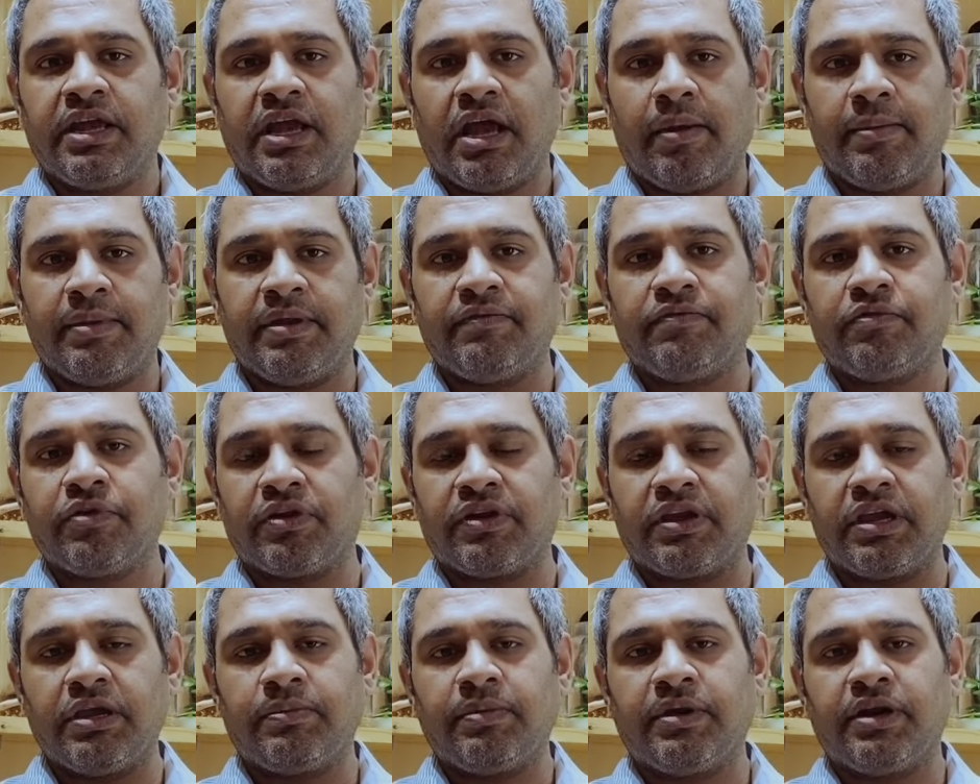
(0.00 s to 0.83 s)
I mean, if you
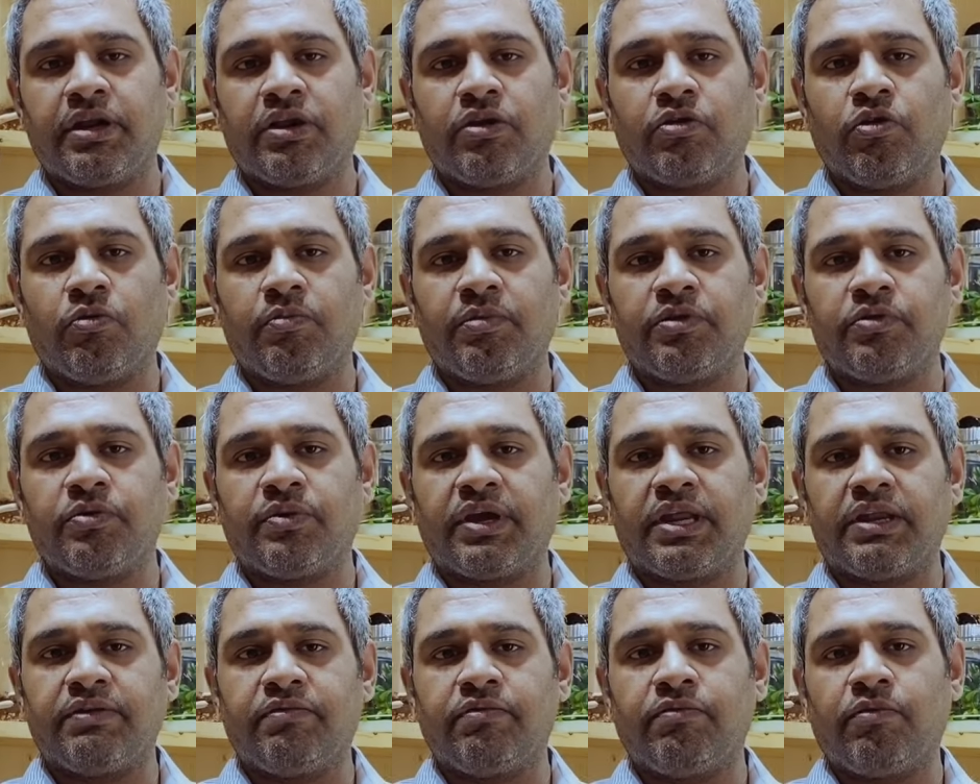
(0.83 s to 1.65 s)
keep it in open, you
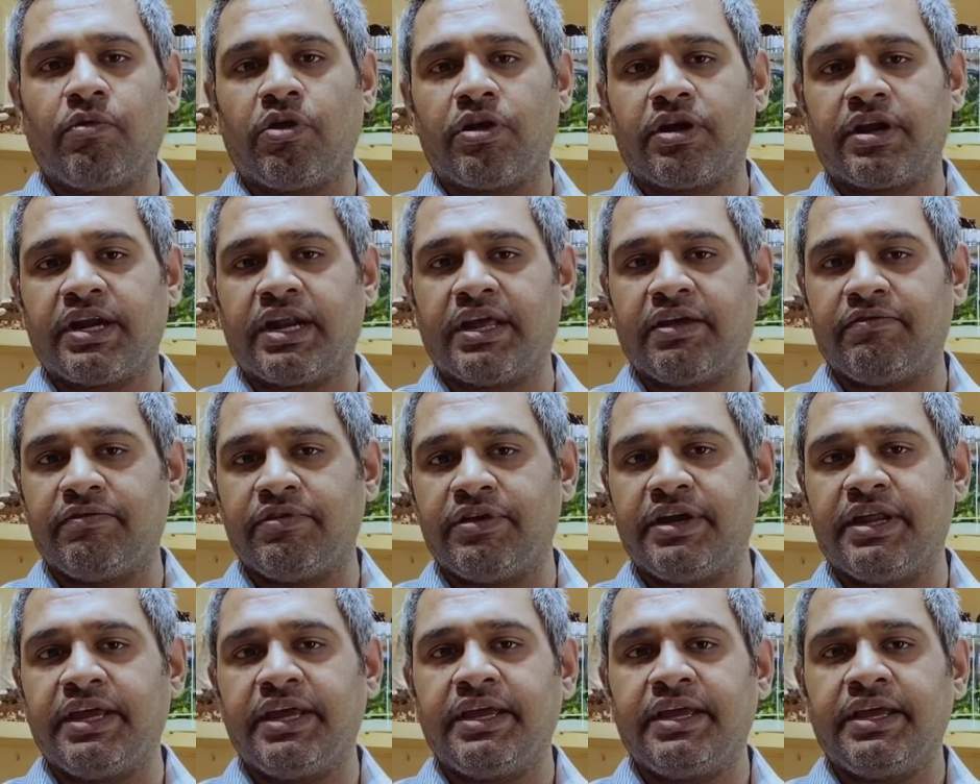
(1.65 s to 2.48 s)
can even water it
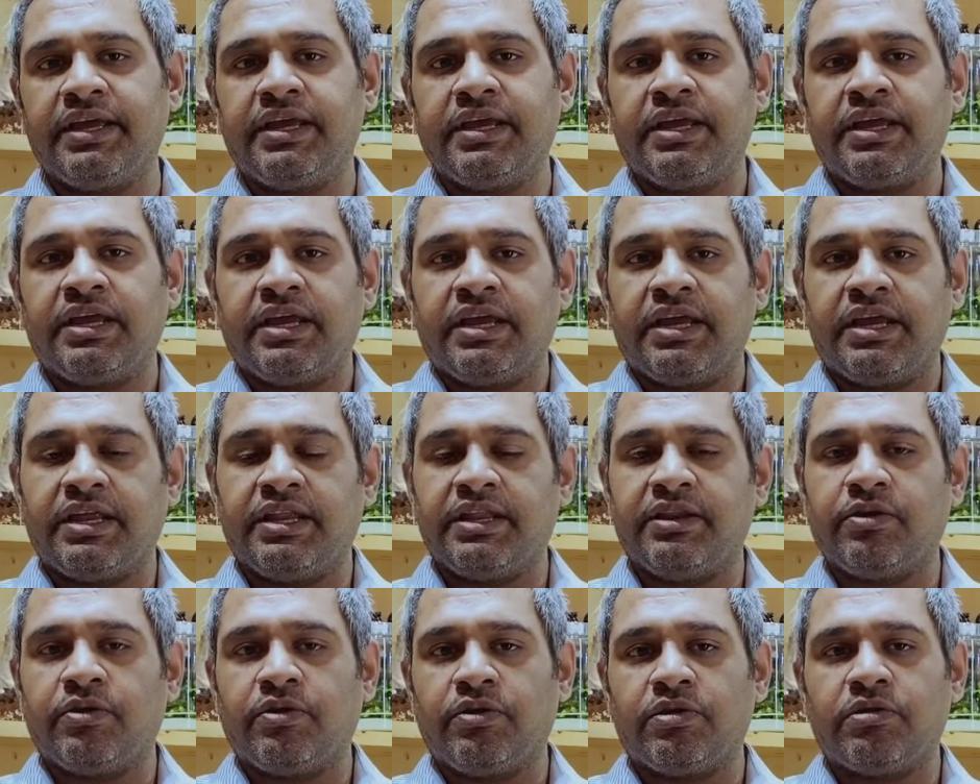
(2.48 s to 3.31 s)
every day.
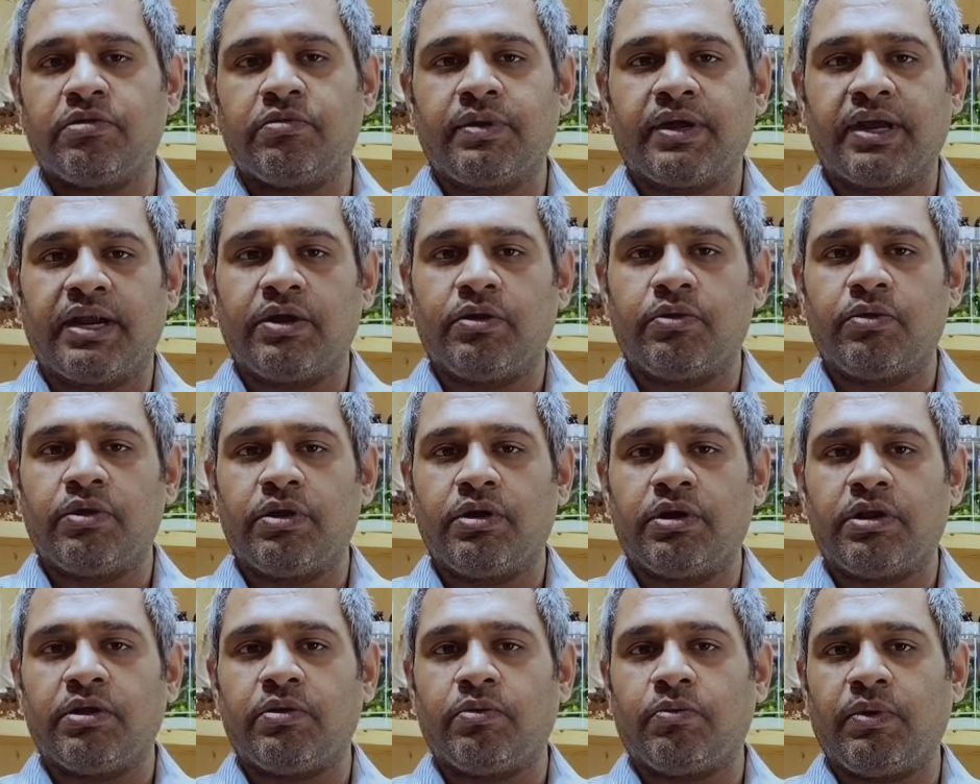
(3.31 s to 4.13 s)
Indoors, we can do
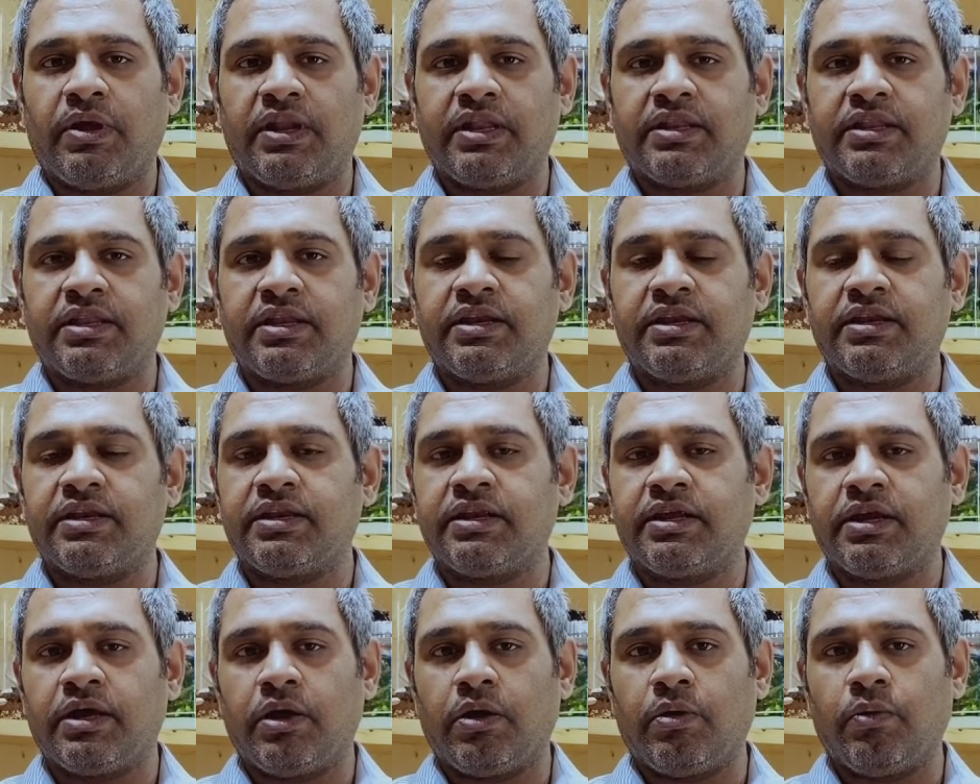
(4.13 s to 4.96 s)
it once in
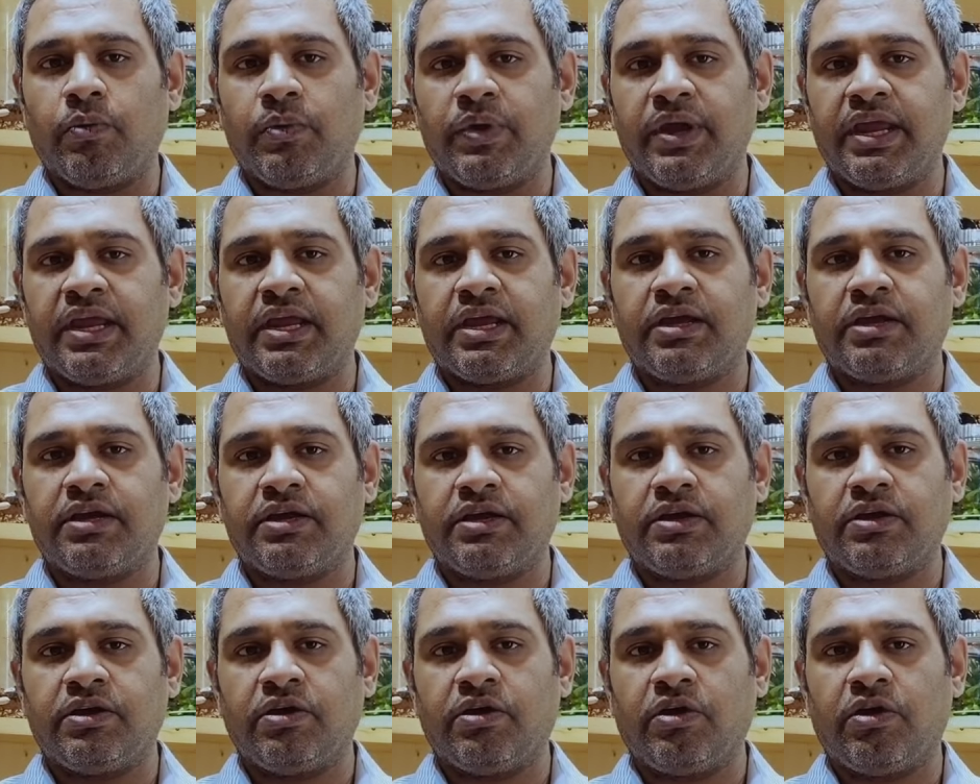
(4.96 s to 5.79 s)
a week,
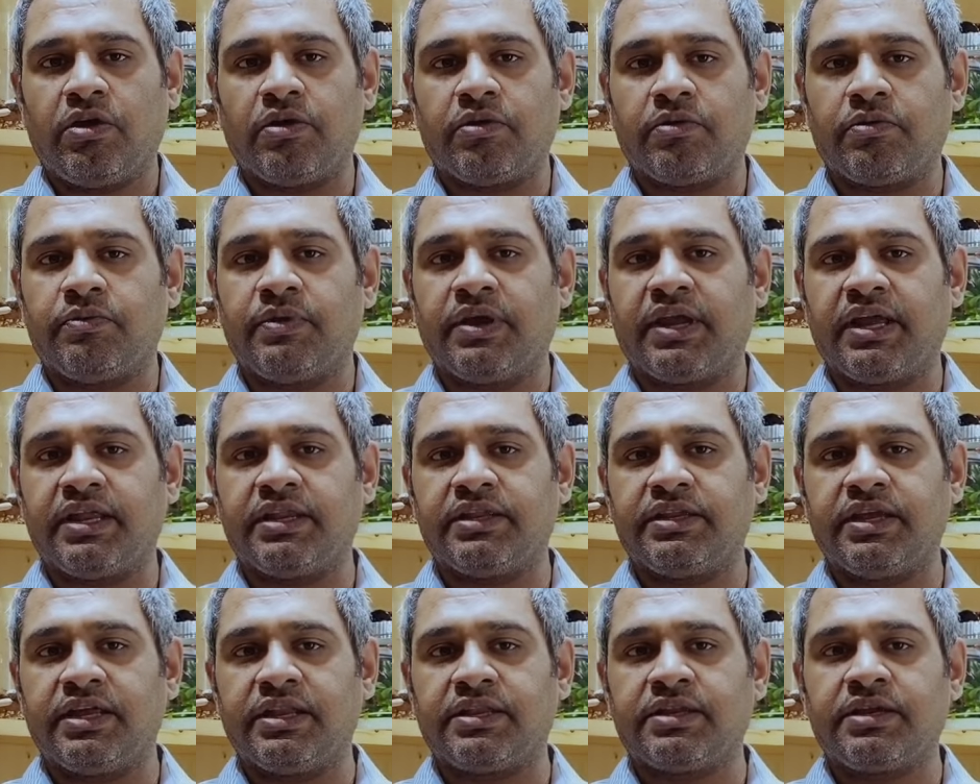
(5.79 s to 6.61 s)
or we
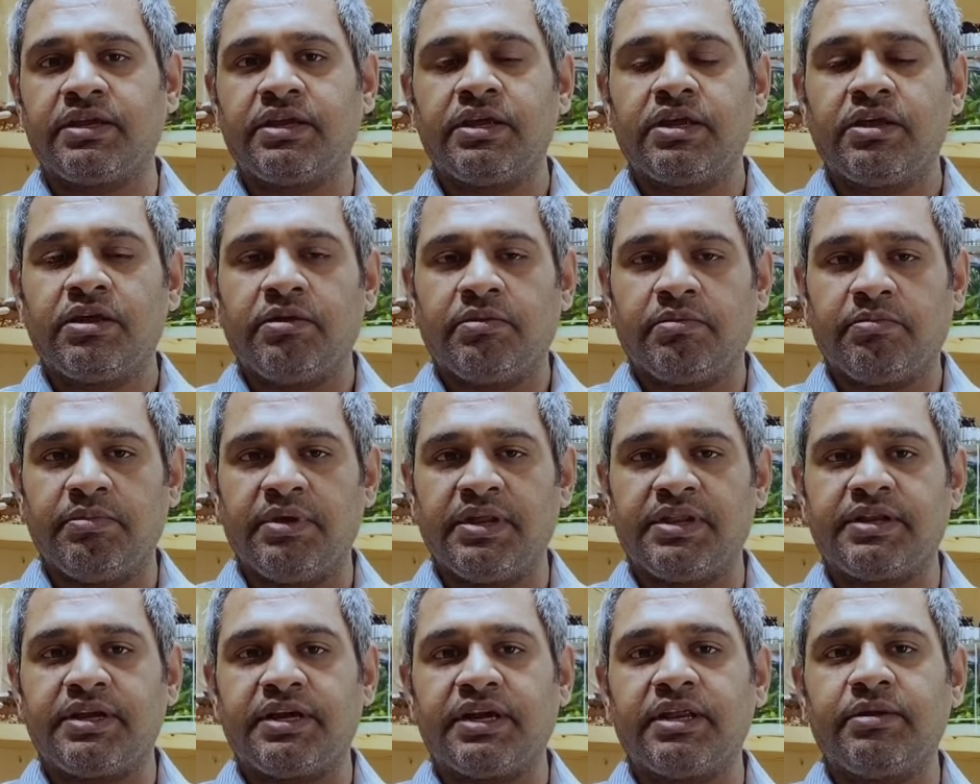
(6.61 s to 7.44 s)
can just
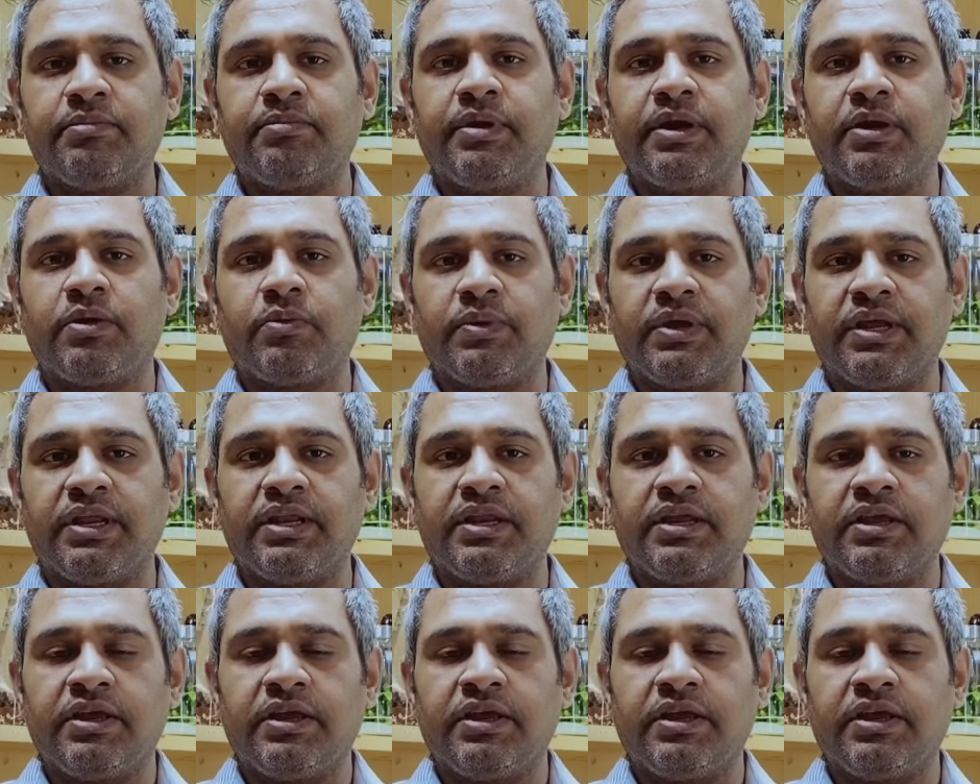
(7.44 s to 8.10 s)
mist it in between.